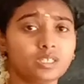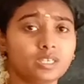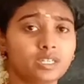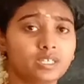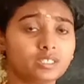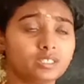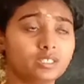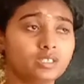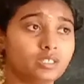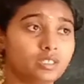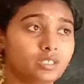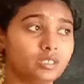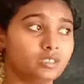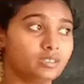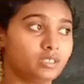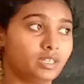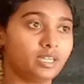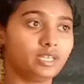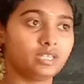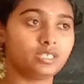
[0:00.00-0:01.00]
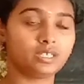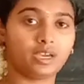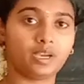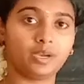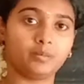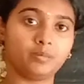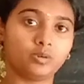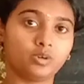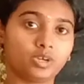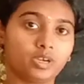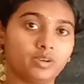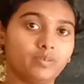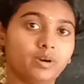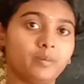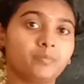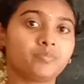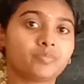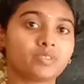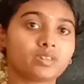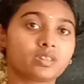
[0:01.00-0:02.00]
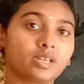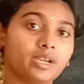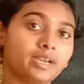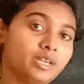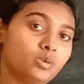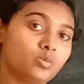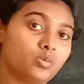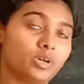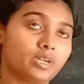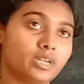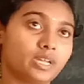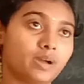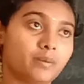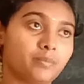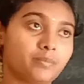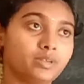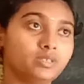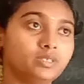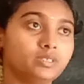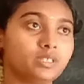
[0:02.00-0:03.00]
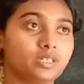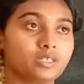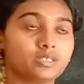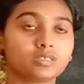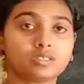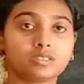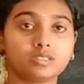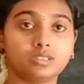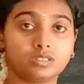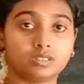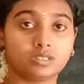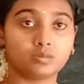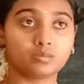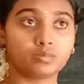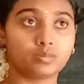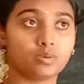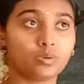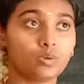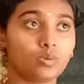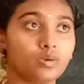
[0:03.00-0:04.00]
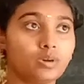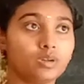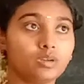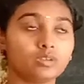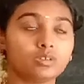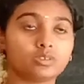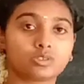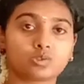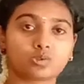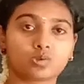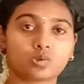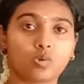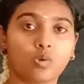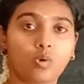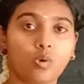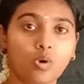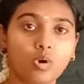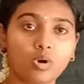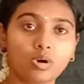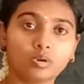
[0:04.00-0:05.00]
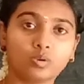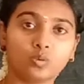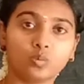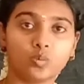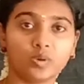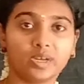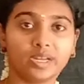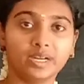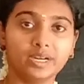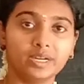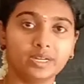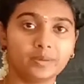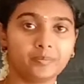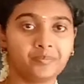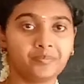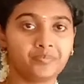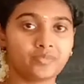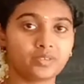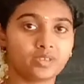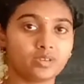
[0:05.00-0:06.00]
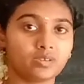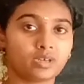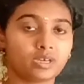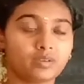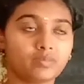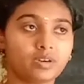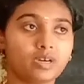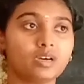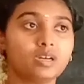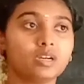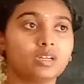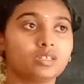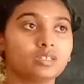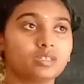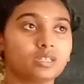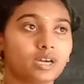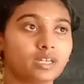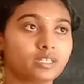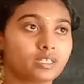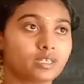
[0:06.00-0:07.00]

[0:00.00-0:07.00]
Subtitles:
At night came. Okay, ma'am. Night what happened? It's blow a strong wind. Okay, ma'am. That